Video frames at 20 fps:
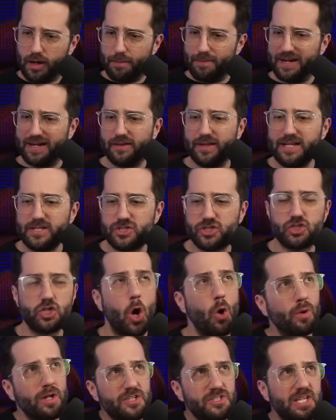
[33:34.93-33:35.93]
I mean, at least
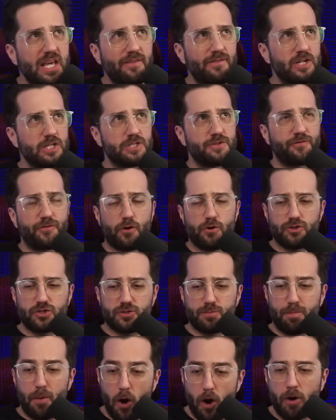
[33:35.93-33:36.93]
Sony's given us
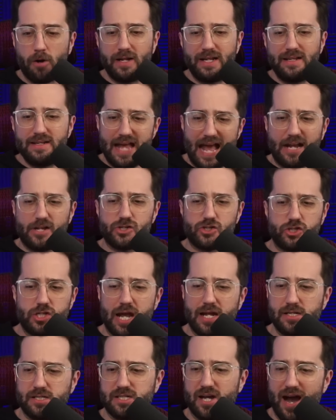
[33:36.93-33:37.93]
first-party
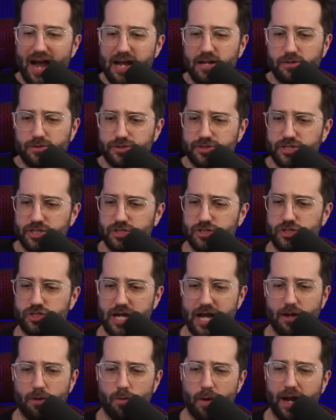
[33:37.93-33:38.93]
next-gen titles this
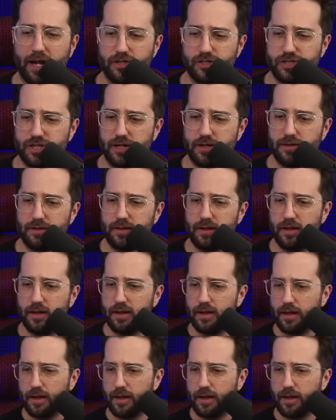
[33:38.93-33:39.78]
generation.